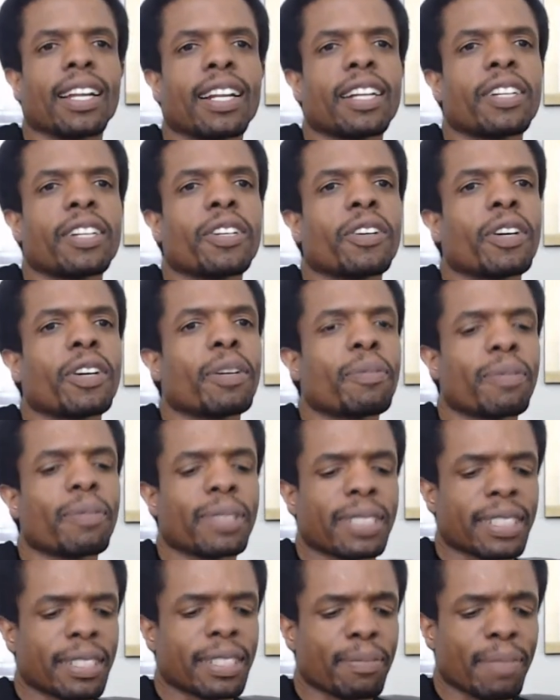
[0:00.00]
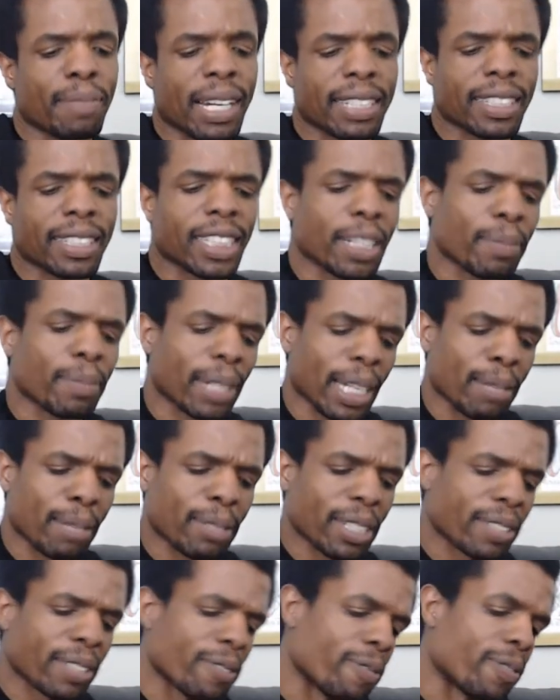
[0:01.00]
know I am might seem like I'm
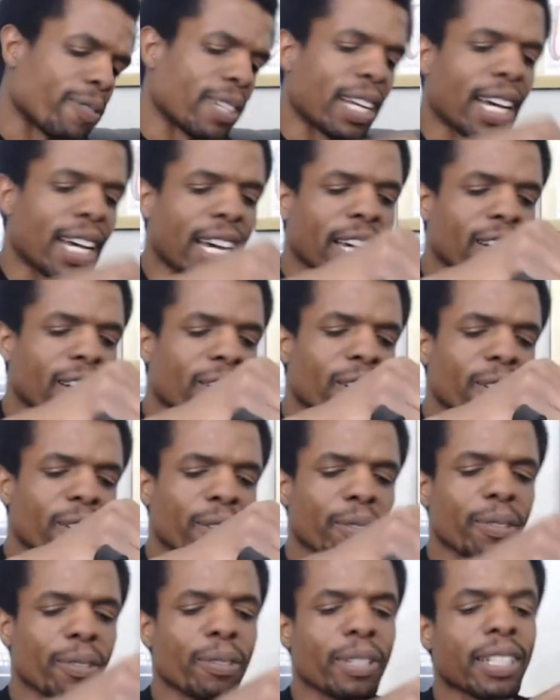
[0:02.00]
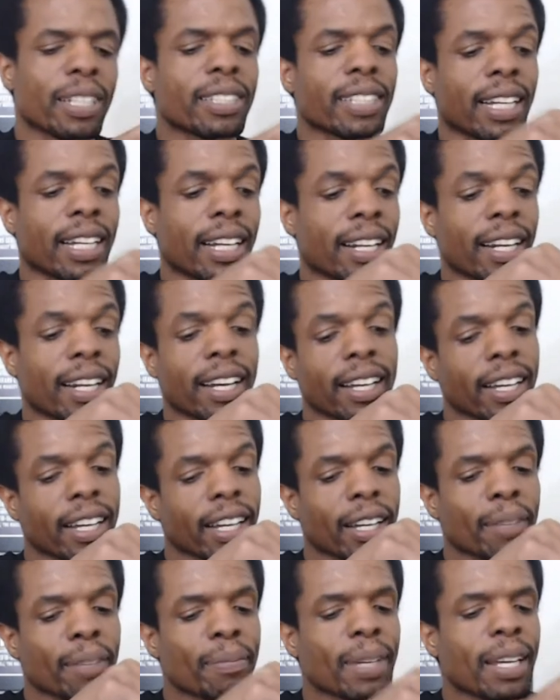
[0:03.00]
just flying on through this, and I
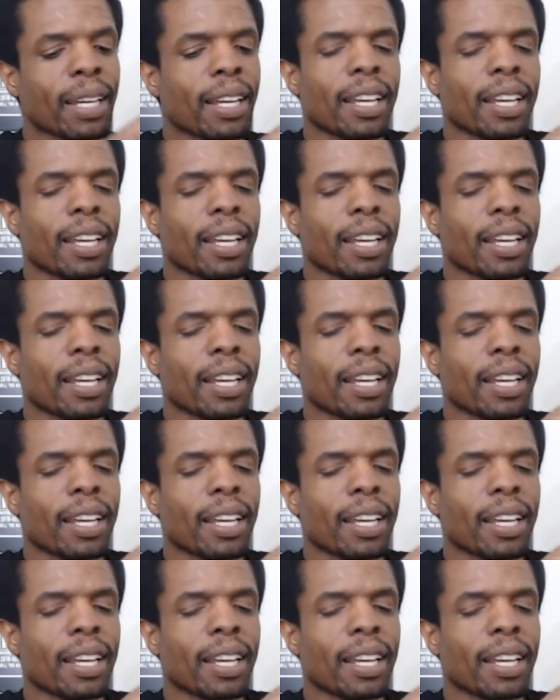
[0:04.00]
am,